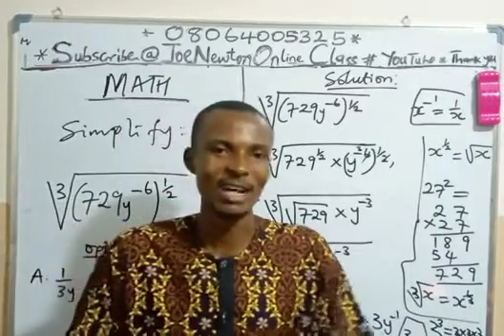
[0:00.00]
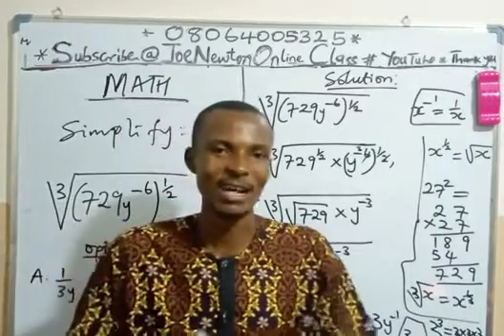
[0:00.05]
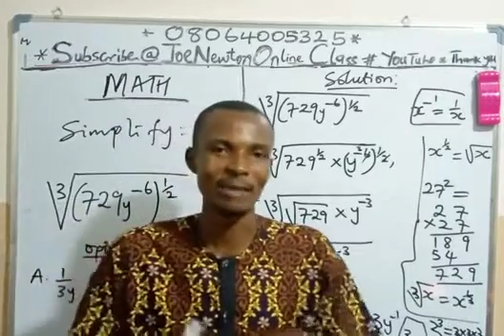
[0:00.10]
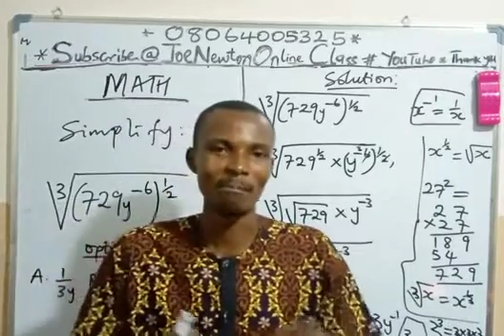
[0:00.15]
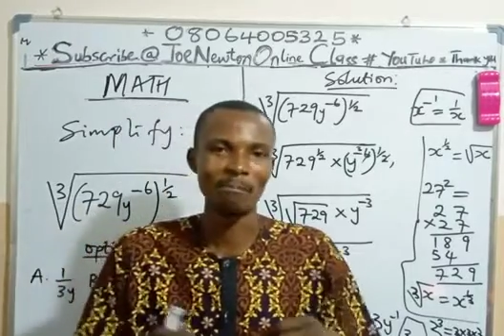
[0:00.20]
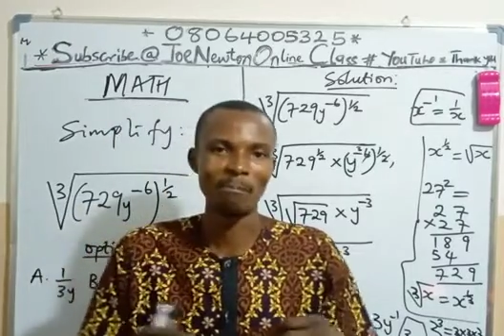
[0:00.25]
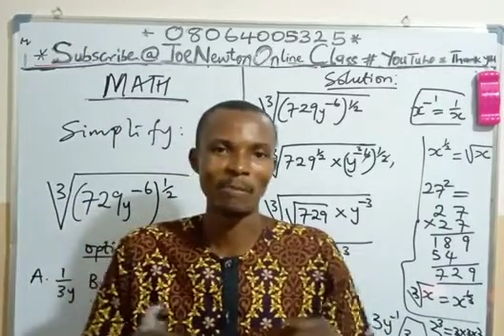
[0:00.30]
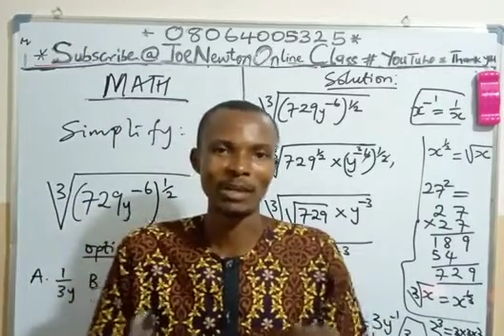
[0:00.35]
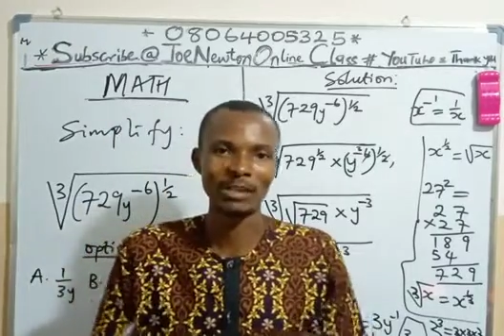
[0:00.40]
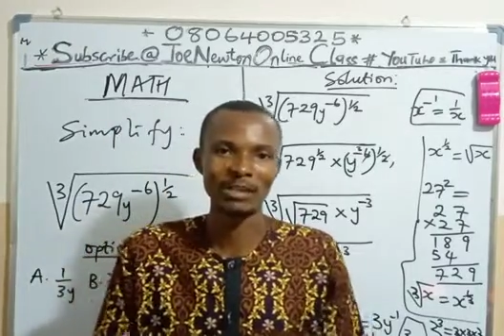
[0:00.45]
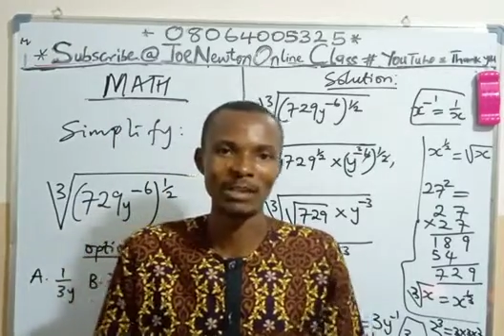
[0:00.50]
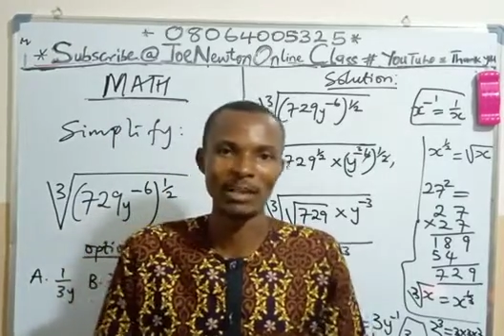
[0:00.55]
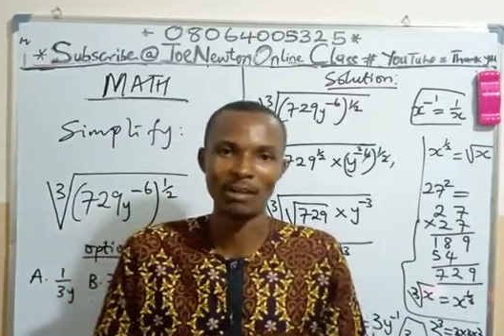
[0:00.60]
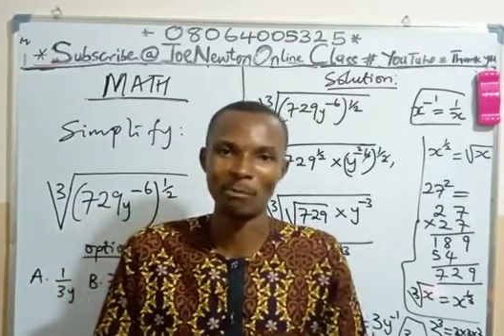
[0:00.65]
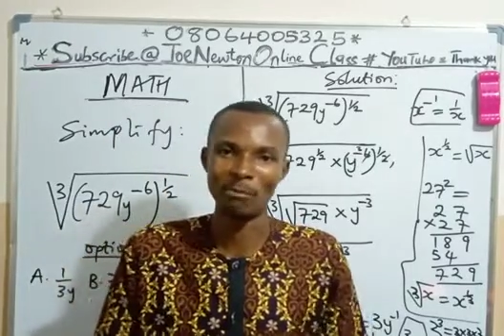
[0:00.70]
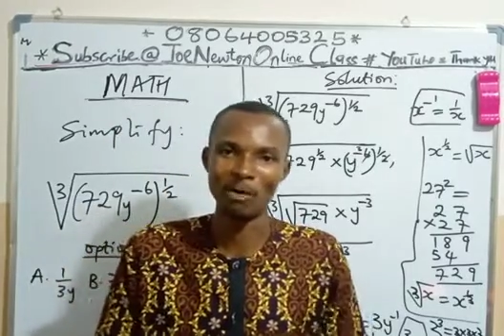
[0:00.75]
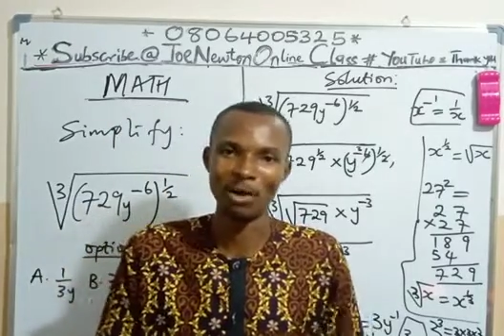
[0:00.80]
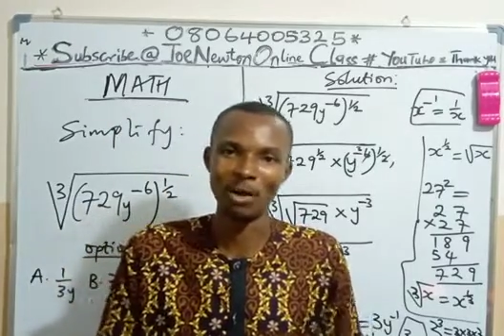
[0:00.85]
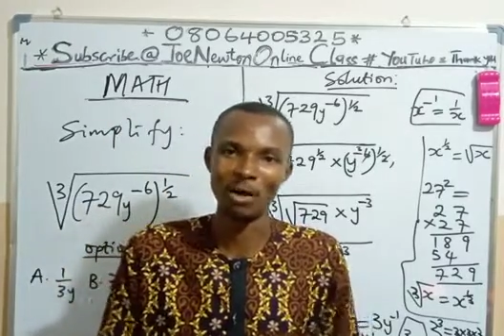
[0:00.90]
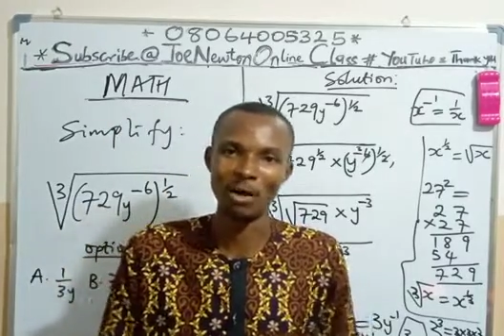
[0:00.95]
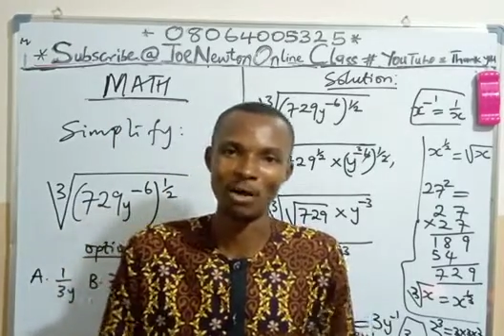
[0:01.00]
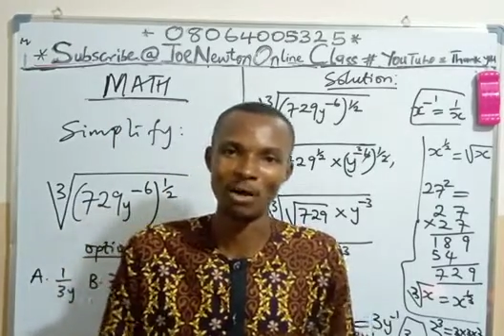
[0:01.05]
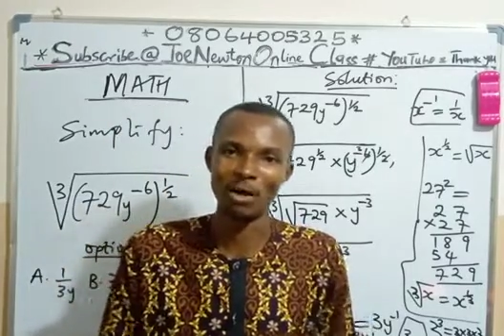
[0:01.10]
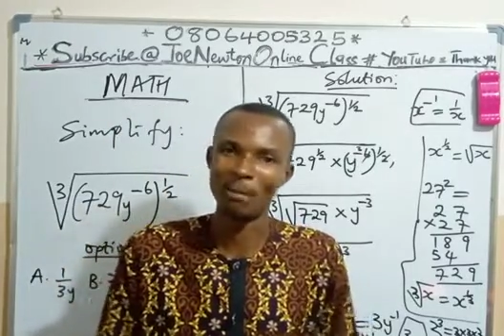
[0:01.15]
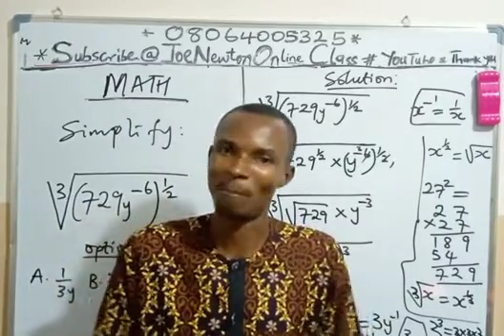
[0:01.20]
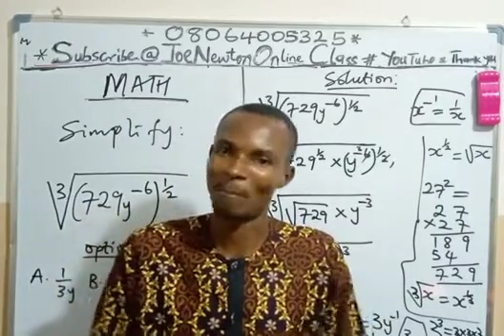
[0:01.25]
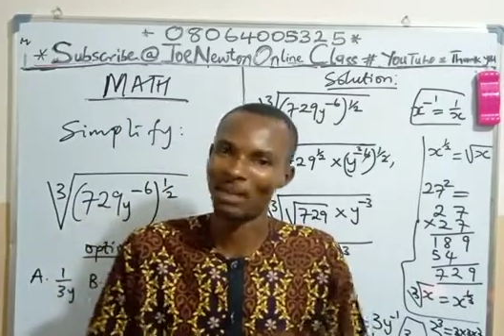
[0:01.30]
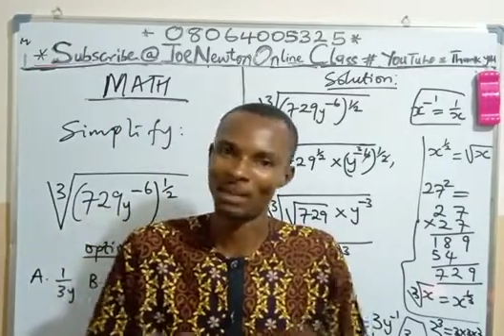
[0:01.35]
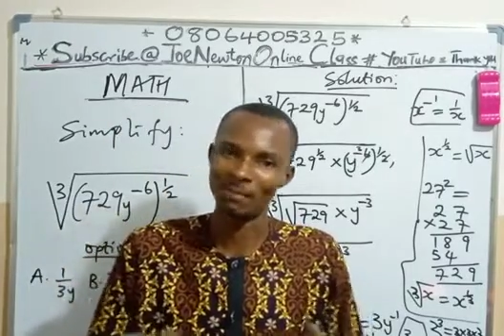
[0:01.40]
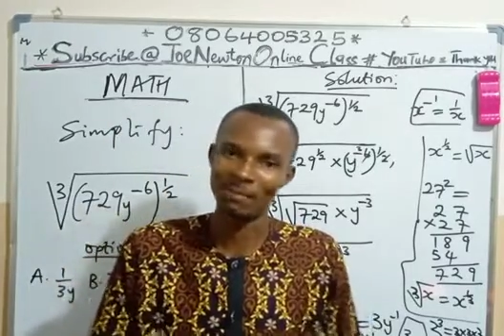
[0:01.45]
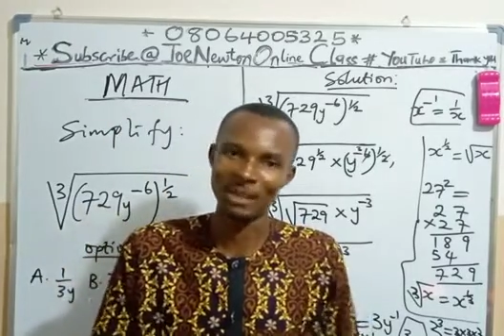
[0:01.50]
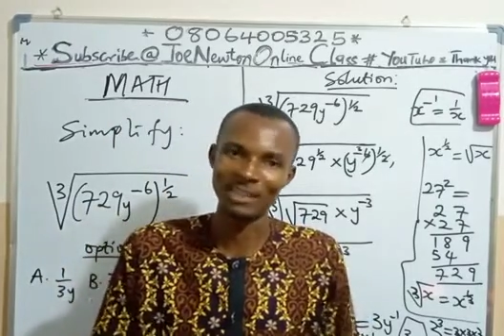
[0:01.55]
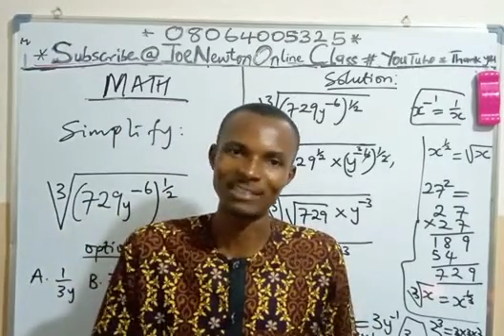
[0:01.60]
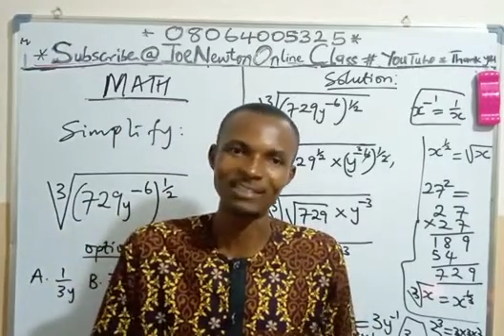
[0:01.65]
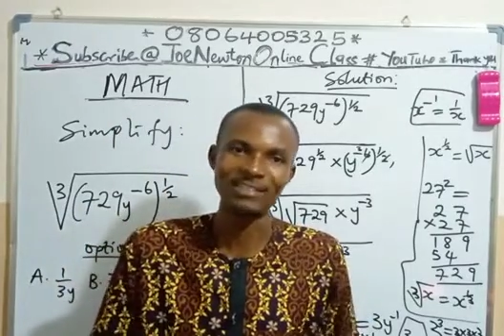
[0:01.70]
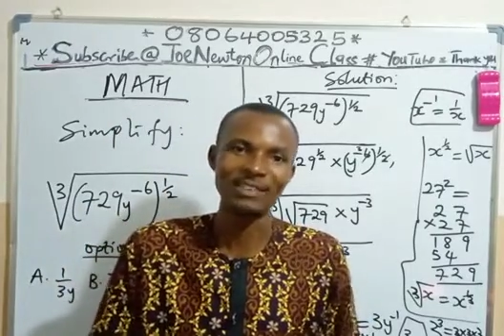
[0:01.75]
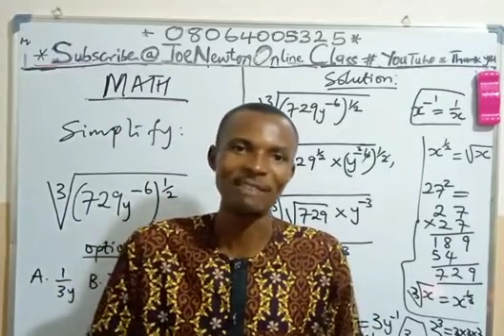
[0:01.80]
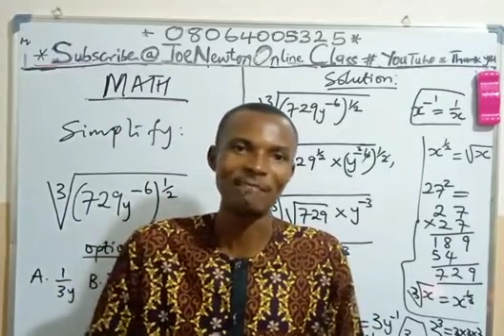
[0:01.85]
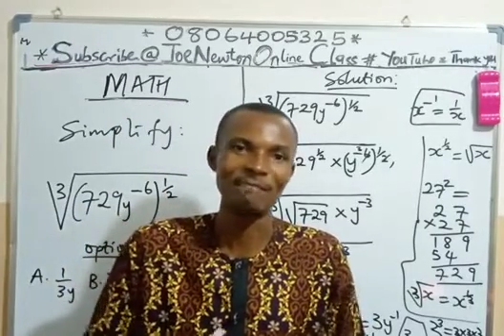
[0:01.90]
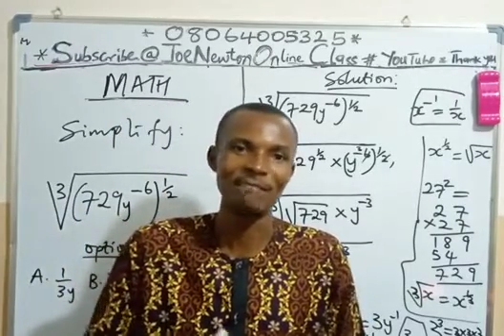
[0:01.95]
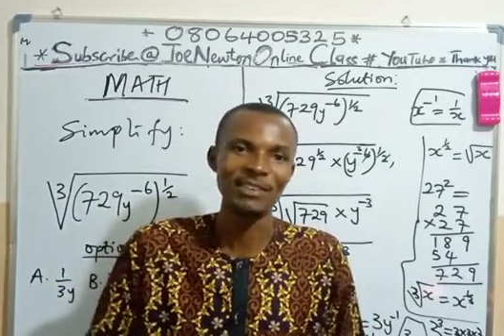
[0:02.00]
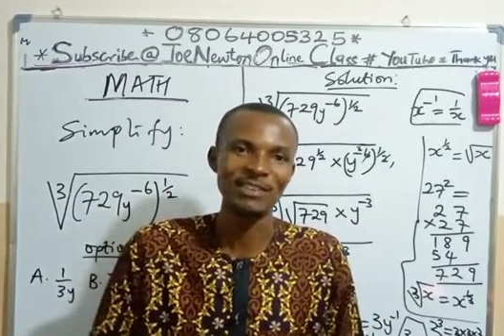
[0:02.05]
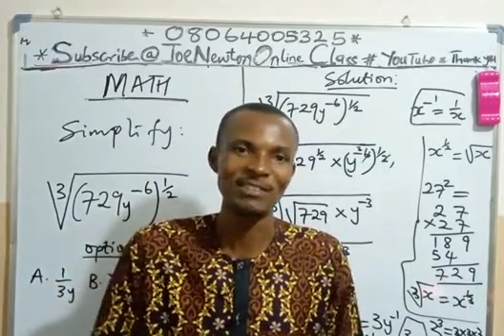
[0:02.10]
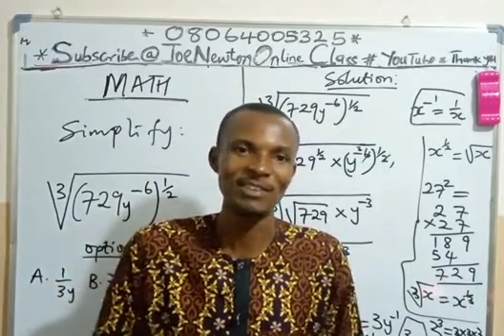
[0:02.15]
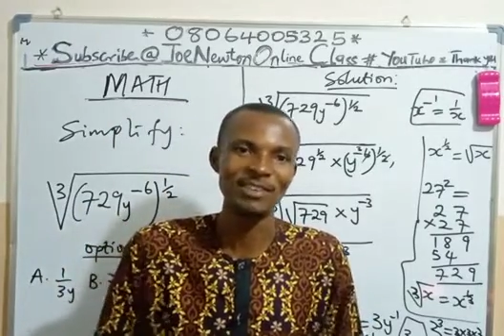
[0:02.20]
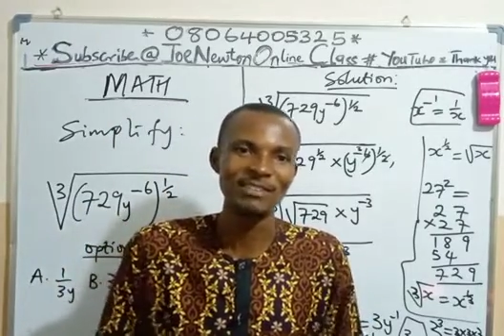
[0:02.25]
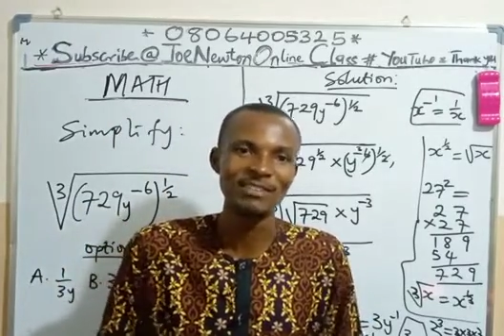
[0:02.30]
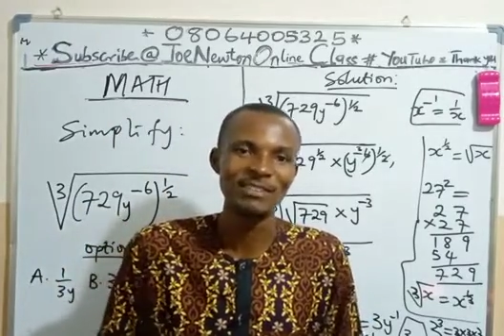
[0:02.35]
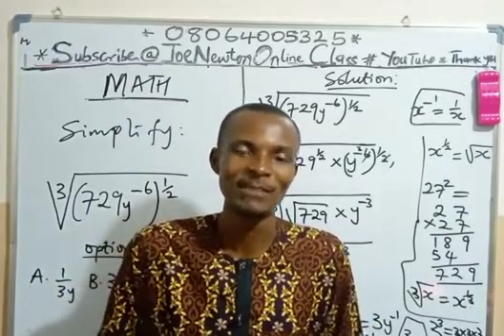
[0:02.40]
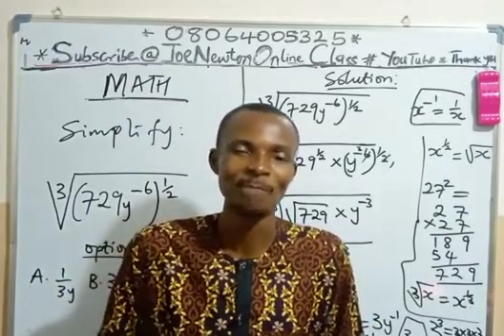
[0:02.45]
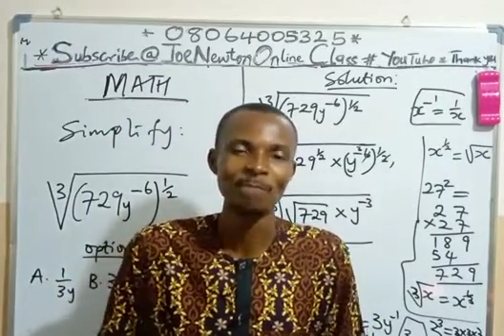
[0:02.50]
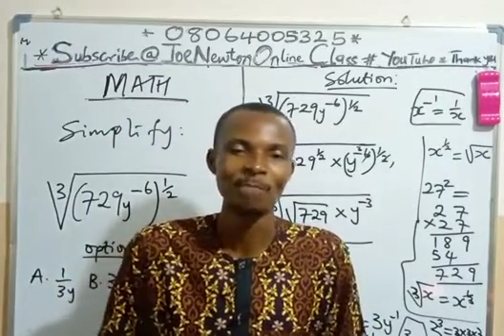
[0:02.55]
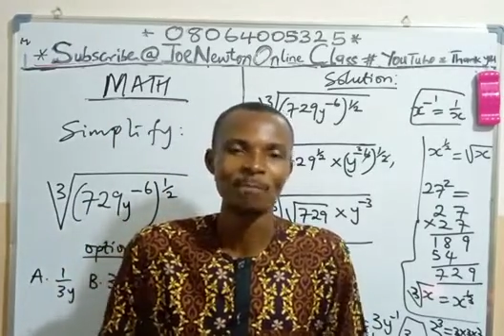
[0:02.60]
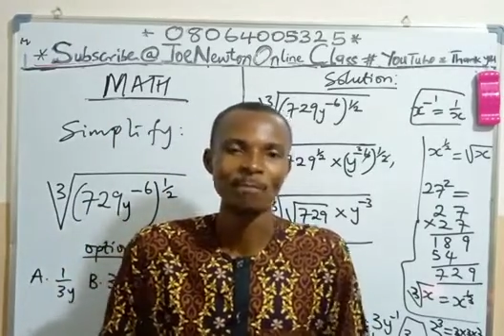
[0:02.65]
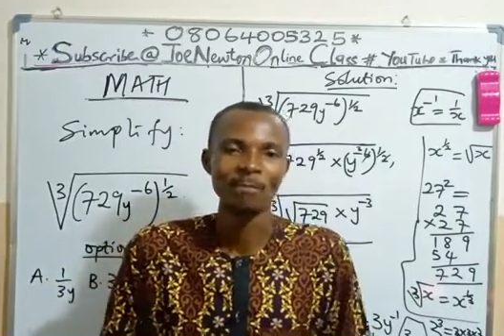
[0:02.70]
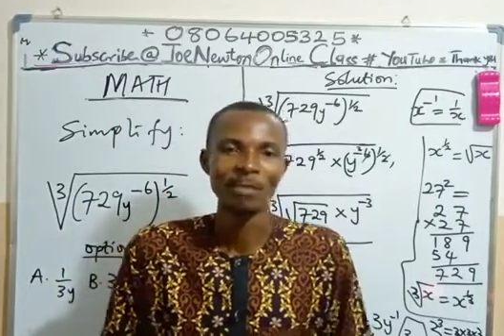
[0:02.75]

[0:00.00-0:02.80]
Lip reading: on mathematics and physics,